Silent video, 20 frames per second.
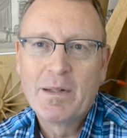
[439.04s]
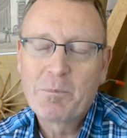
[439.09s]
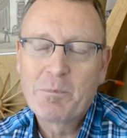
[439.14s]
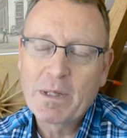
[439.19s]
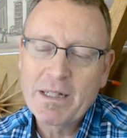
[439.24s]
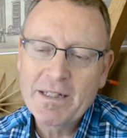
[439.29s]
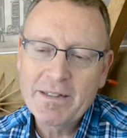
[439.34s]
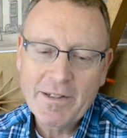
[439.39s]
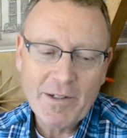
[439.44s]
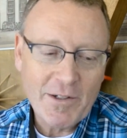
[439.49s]

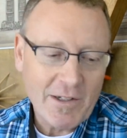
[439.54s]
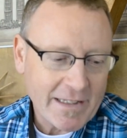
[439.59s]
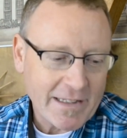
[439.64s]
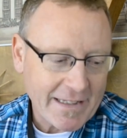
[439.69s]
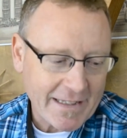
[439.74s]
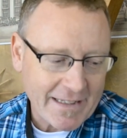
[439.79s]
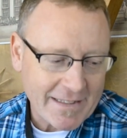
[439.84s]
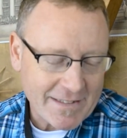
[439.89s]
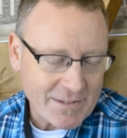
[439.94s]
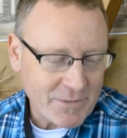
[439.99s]
but in the early
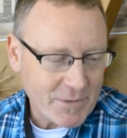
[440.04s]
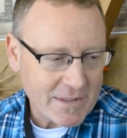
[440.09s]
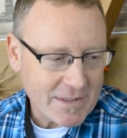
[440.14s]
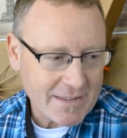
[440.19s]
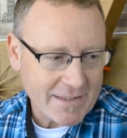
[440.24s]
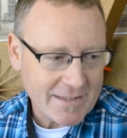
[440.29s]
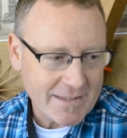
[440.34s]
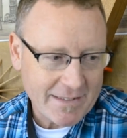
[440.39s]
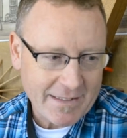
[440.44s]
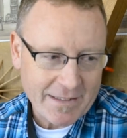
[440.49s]
days, it
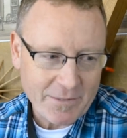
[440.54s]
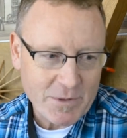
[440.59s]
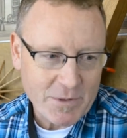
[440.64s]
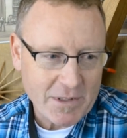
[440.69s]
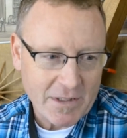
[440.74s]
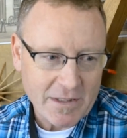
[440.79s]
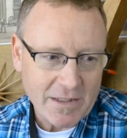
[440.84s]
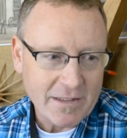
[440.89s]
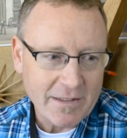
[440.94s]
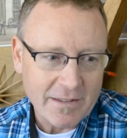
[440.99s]
was it was
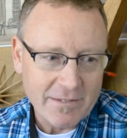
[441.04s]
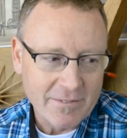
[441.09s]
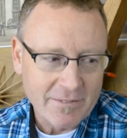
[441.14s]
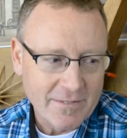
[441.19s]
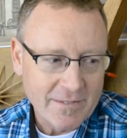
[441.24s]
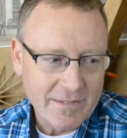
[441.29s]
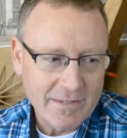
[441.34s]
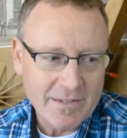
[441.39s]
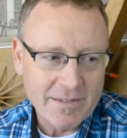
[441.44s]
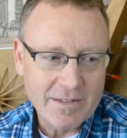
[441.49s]
all
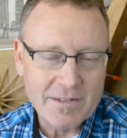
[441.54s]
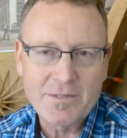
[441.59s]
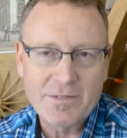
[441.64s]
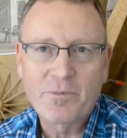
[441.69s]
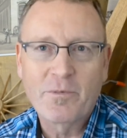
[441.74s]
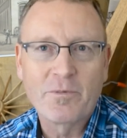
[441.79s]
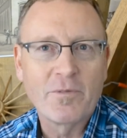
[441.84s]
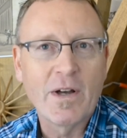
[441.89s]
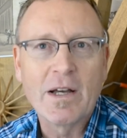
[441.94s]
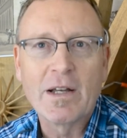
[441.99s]
just
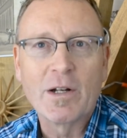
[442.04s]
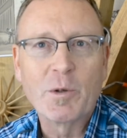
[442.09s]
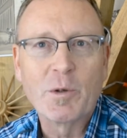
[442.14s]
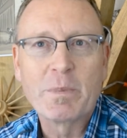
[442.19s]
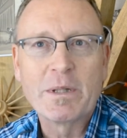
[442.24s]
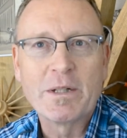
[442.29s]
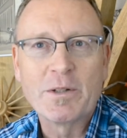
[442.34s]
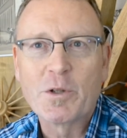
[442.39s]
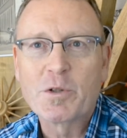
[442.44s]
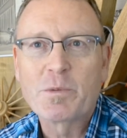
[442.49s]
fun
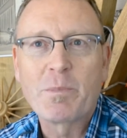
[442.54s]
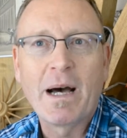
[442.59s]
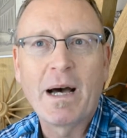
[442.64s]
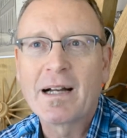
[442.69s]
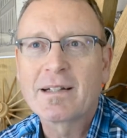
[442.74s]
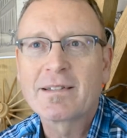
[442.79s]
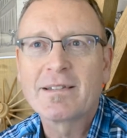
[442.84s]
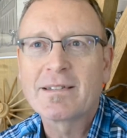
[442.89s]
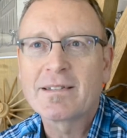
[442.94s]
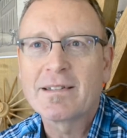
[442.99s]
opening those
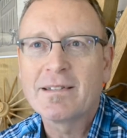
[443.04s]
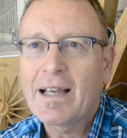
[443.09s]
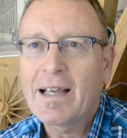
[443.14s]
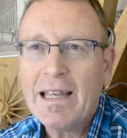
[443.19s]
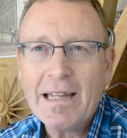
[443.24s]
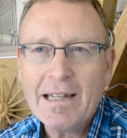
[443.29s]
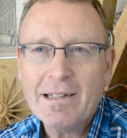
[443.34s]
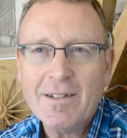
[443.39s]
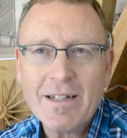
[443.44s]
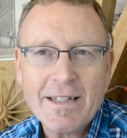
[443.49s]
boxes.
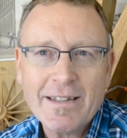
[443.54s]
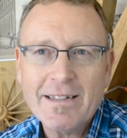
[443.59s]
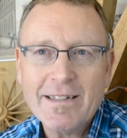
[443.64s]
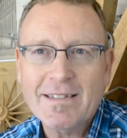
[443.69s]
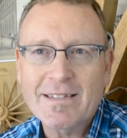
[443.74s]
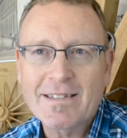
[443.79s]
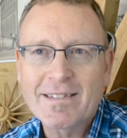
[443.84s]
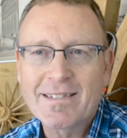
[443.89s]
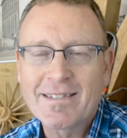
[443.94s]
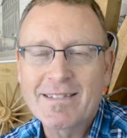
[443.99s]
hey, look at
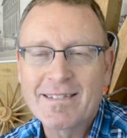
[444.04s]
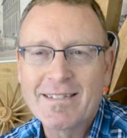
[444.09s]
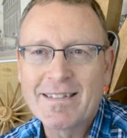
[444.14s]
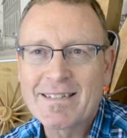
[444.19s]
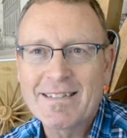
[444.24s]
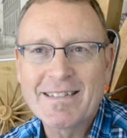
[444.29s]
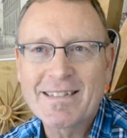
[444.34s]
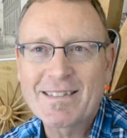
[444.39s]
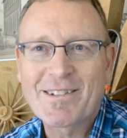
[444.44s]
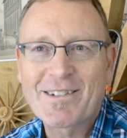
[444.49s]
this!
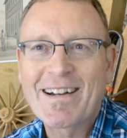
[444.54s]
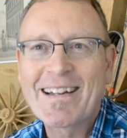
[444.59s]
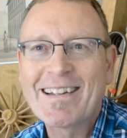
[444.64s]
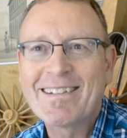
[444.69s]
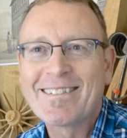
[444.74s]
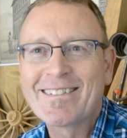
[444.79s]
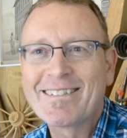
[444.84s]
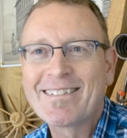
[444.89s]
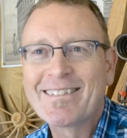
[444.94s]
Isn't this great?